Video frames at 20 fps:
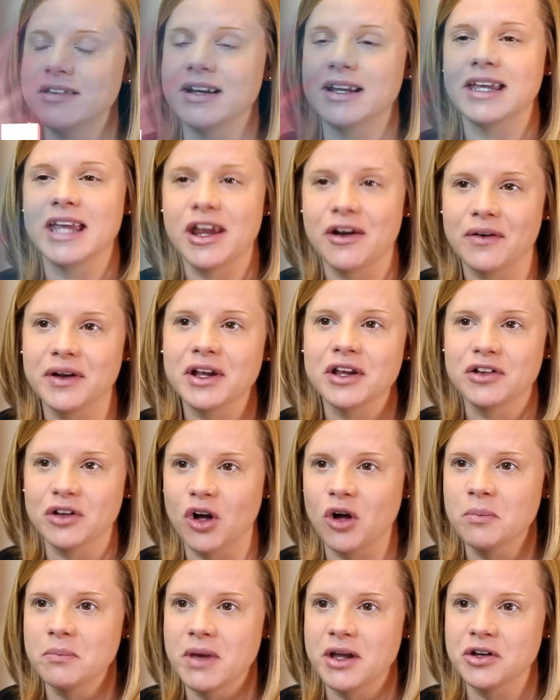and a caring
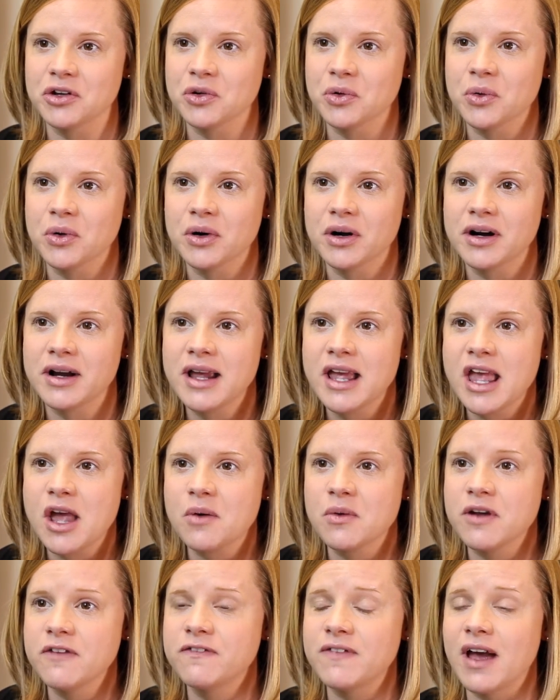adult mentor.
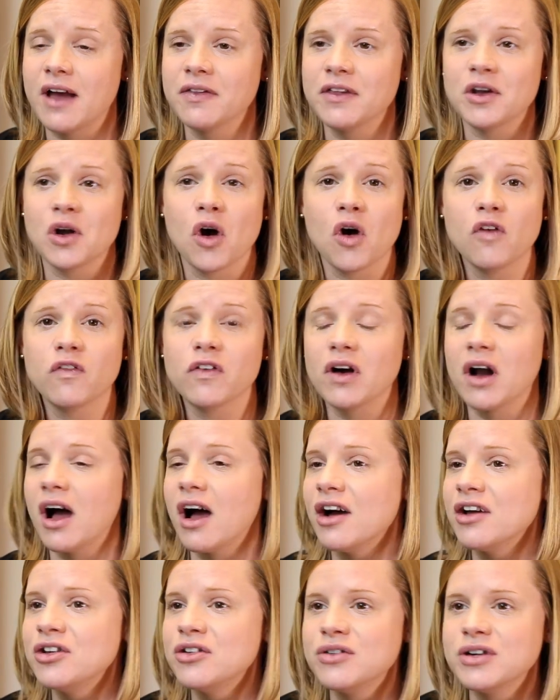We found that over
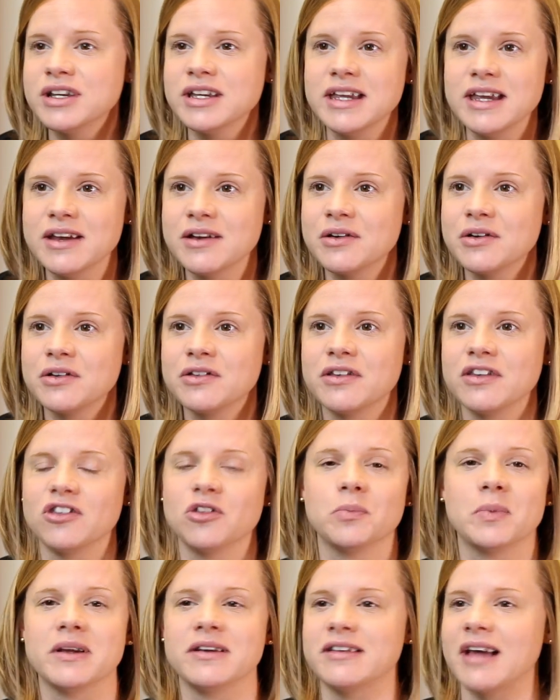100 years this
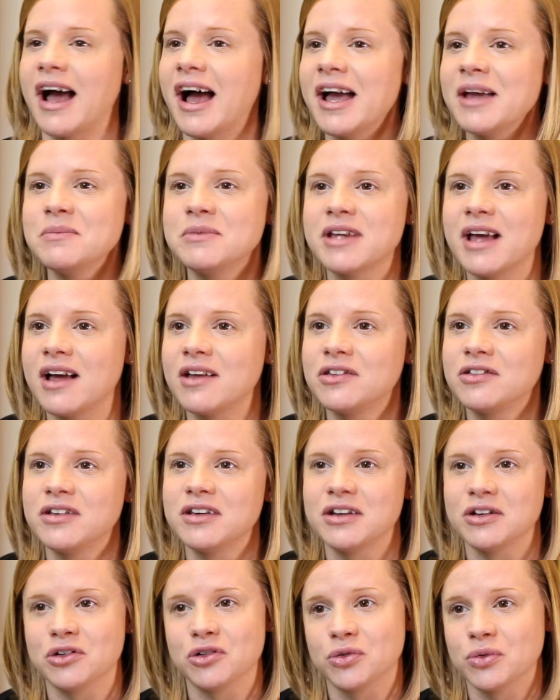has been time-tested
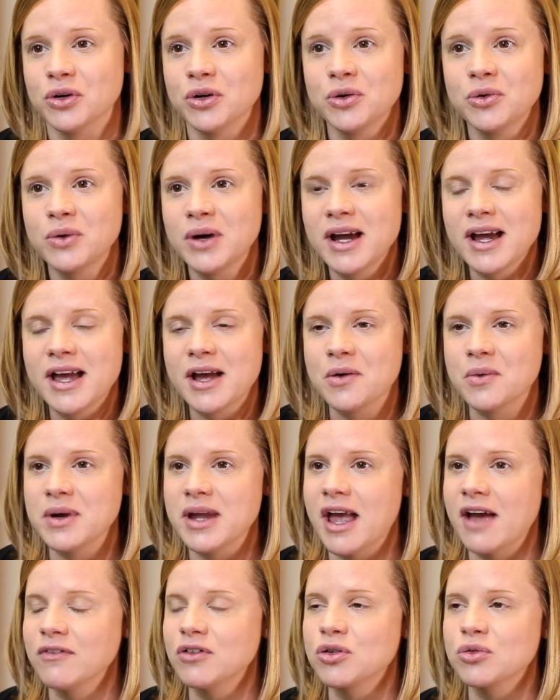and true. We
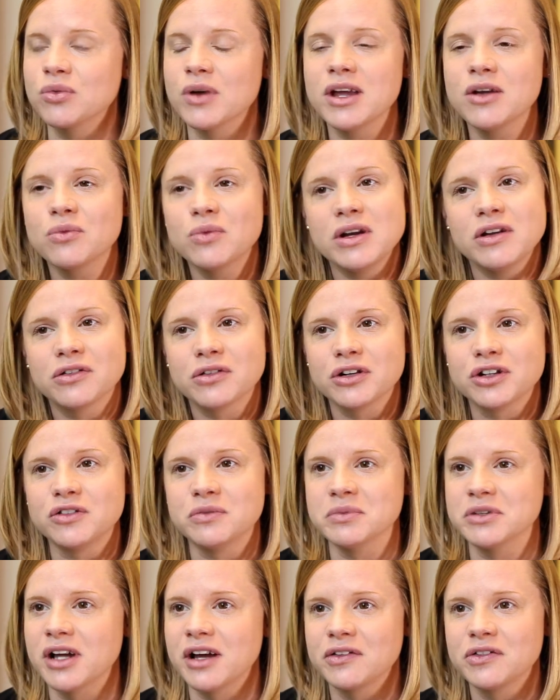have great research
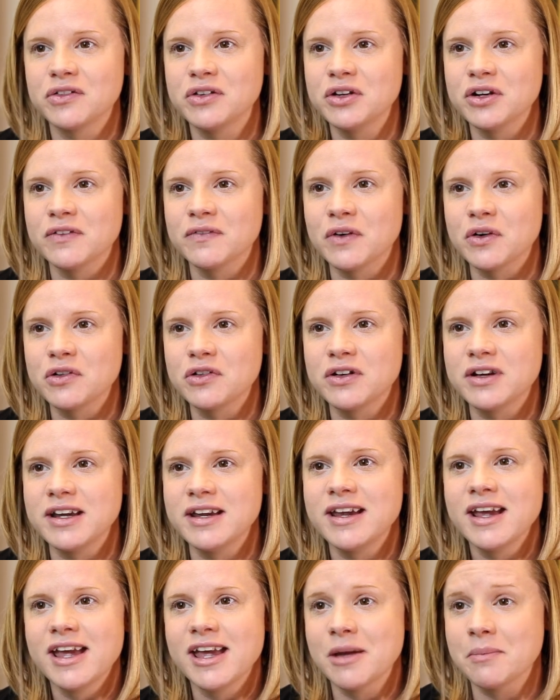from Tufts
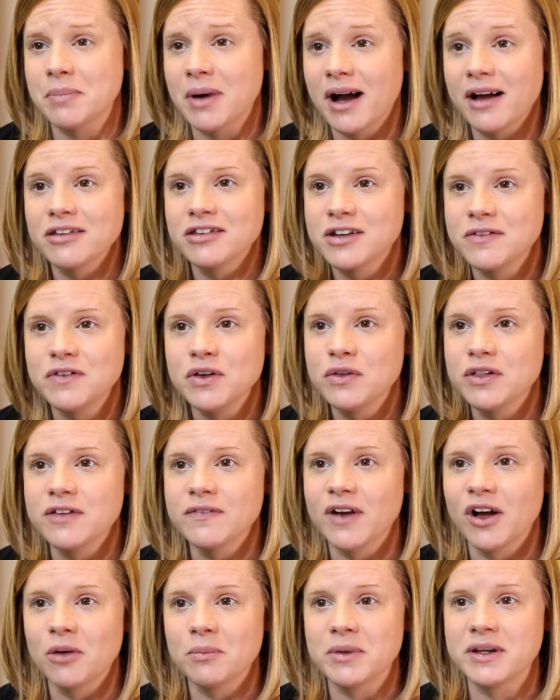University and positive youth
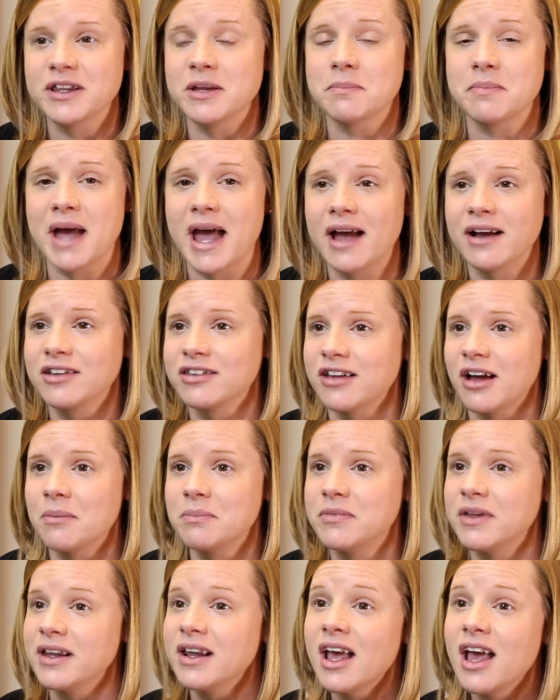development that backs up
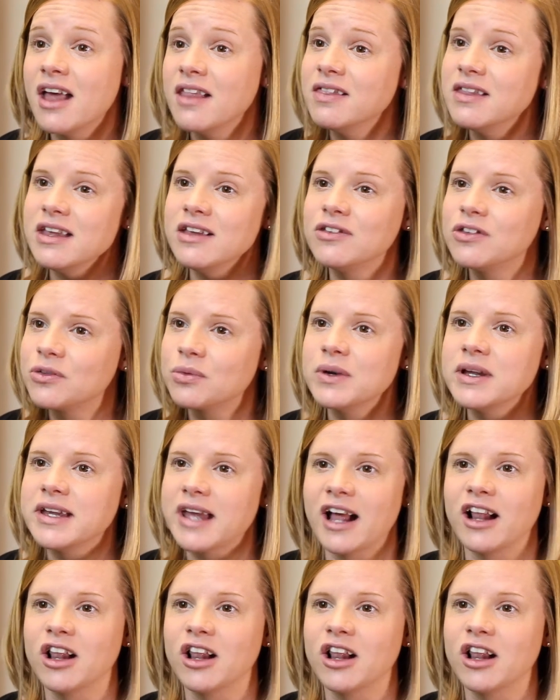that these three